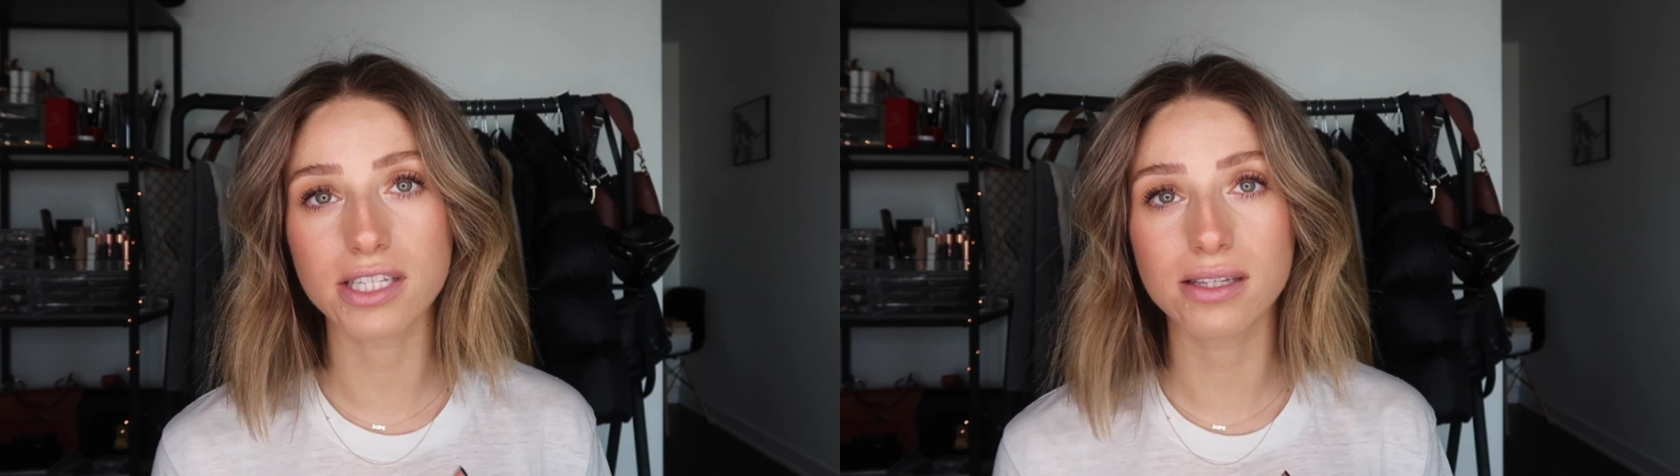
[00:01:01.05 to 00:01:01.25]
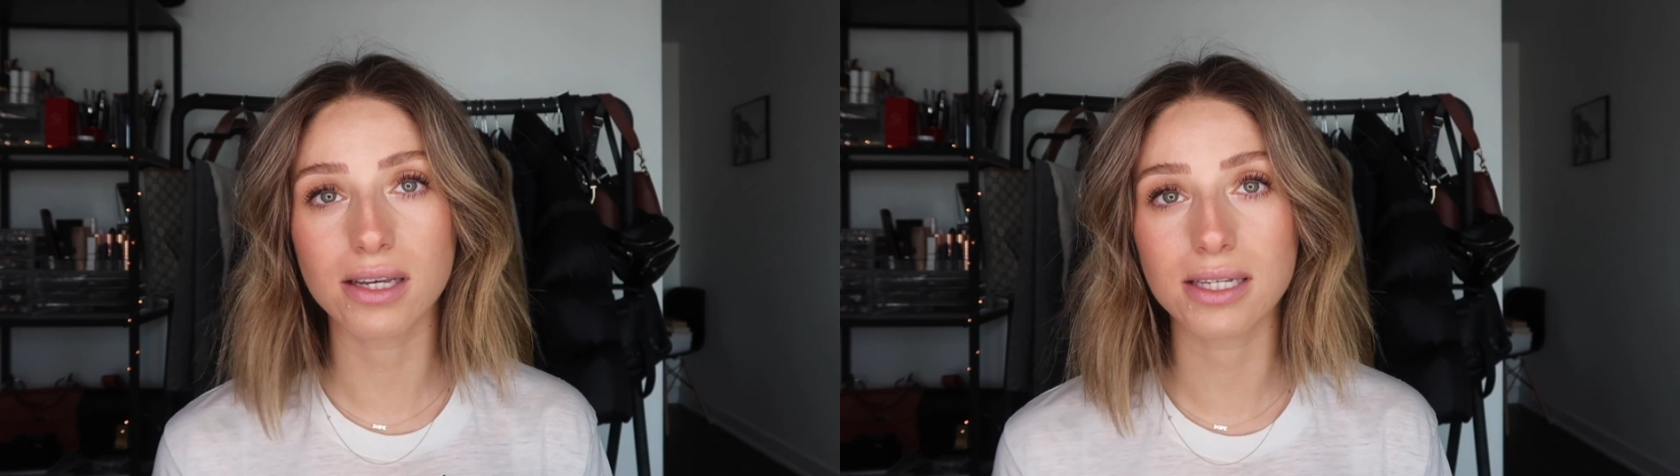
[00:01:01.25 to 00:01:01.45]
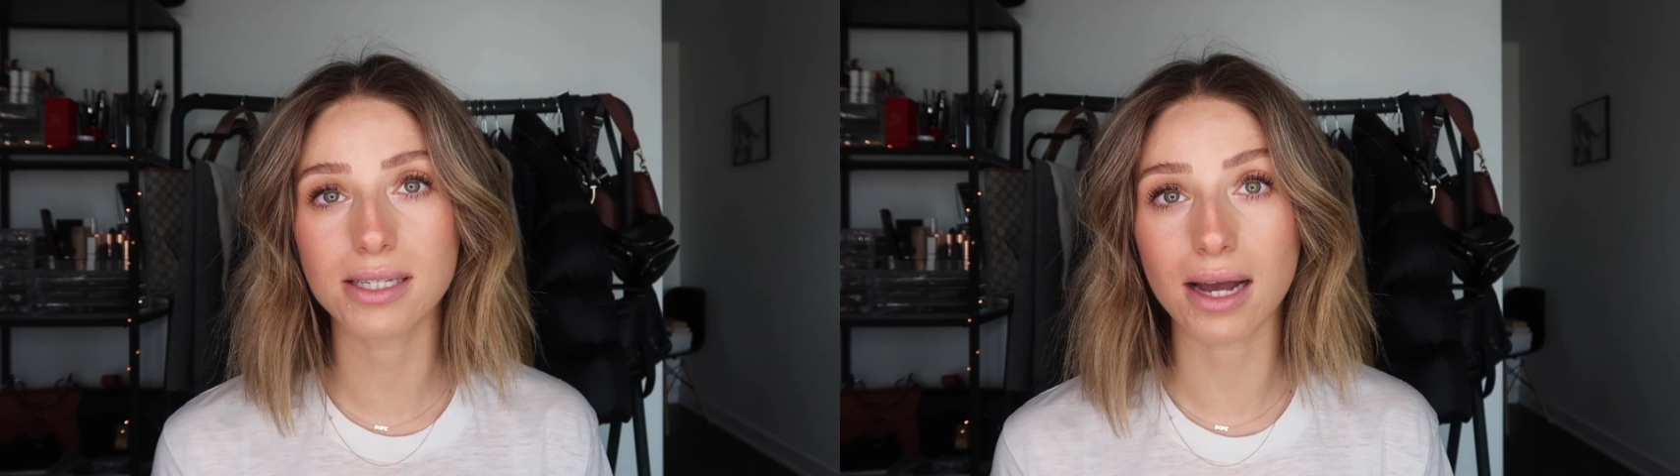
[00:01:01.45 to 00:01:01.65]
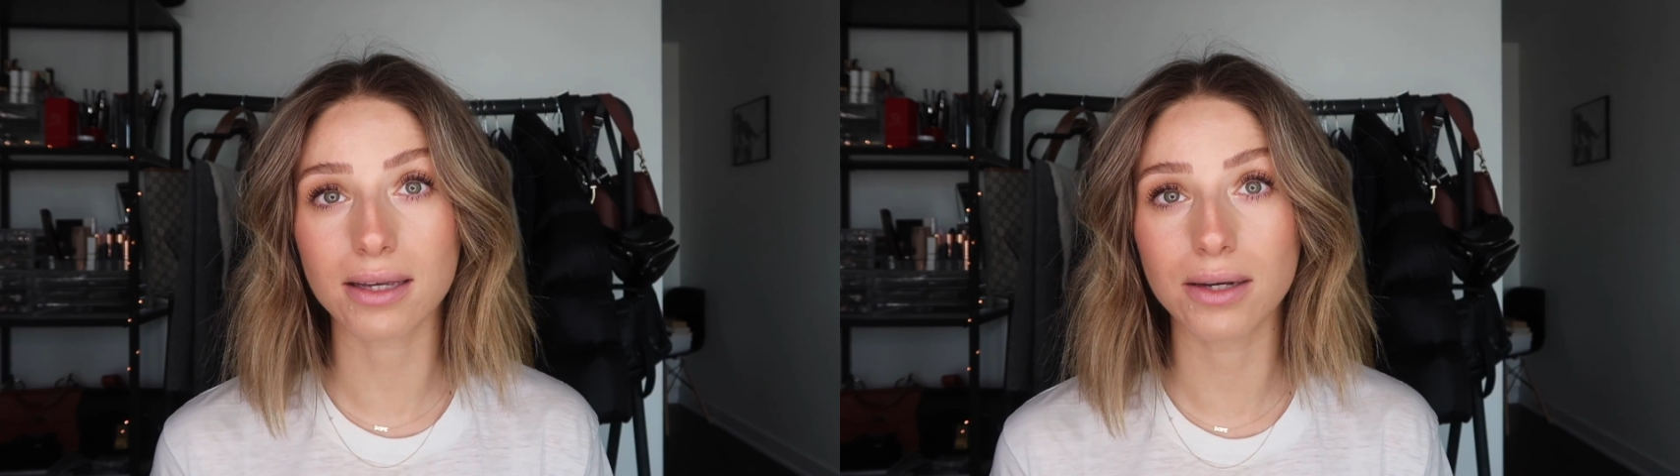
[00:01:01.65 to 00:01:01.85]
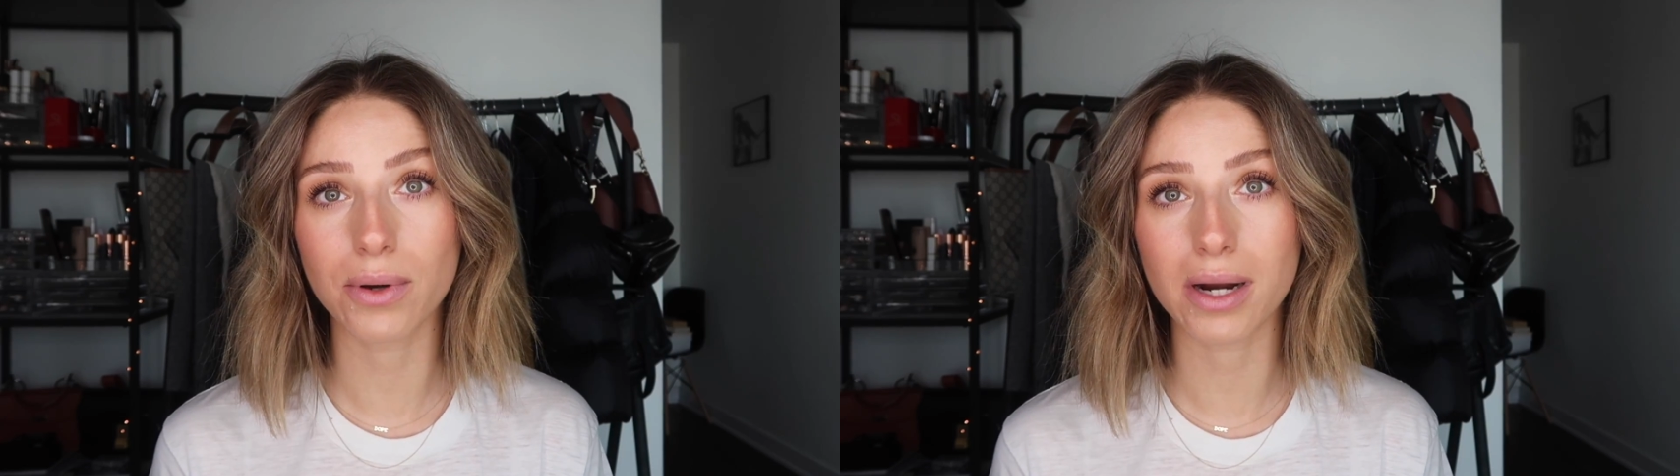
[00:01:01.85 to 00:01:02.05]
can see
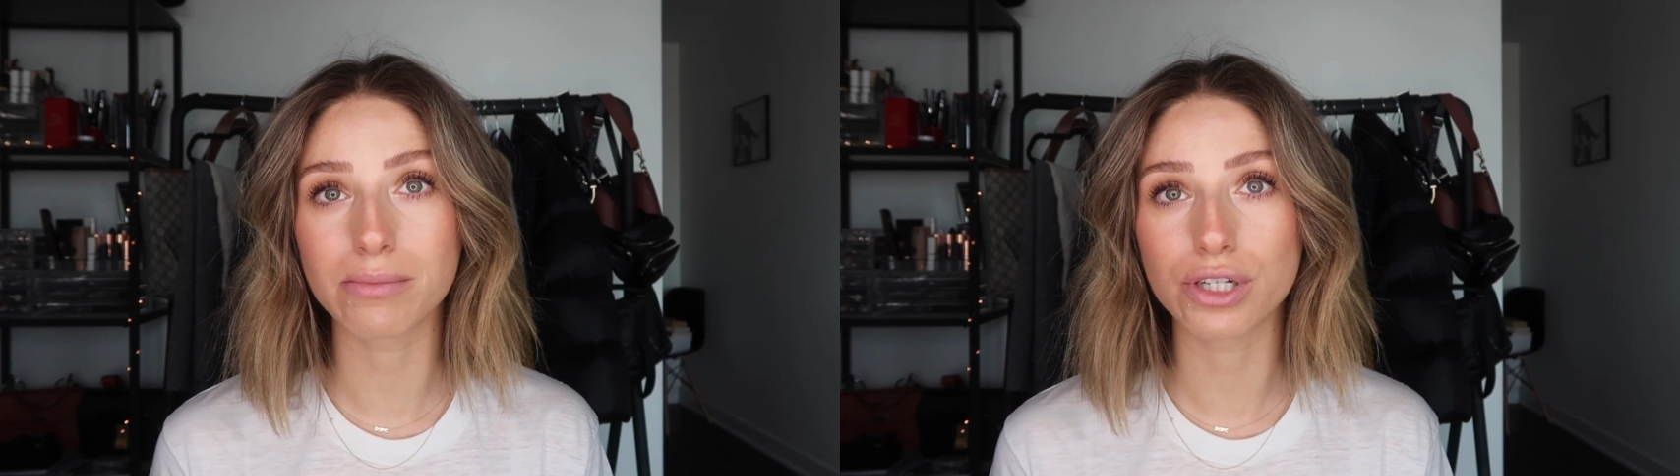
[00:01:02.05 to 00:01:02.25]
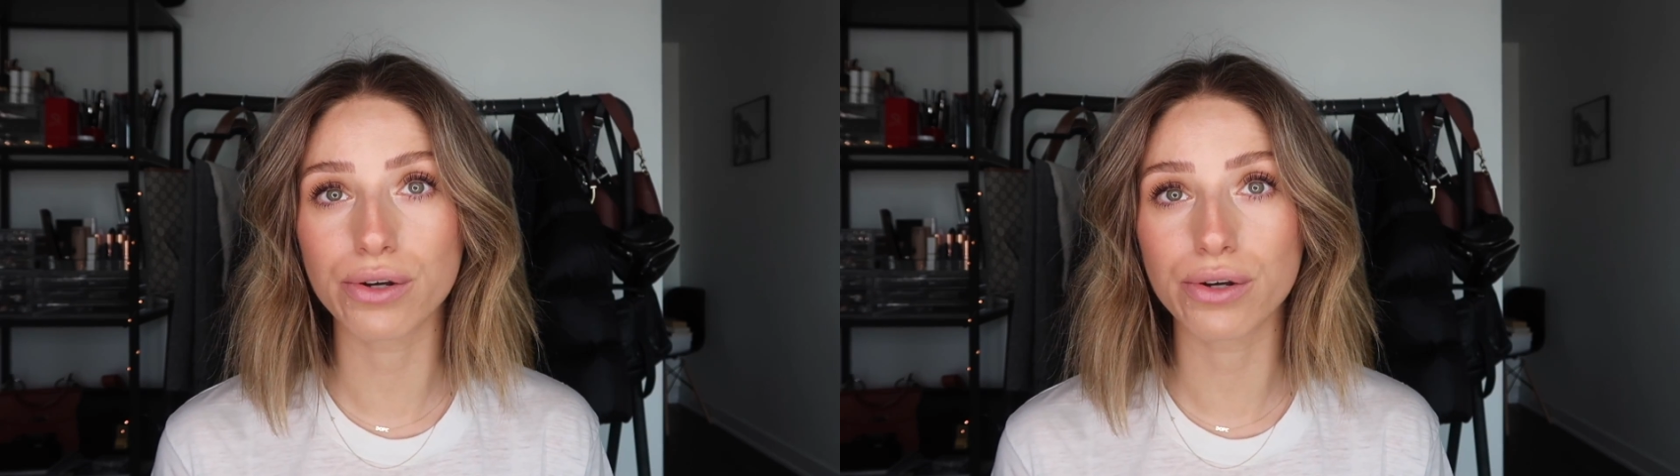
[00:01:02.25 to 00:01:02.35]
exactly what I'm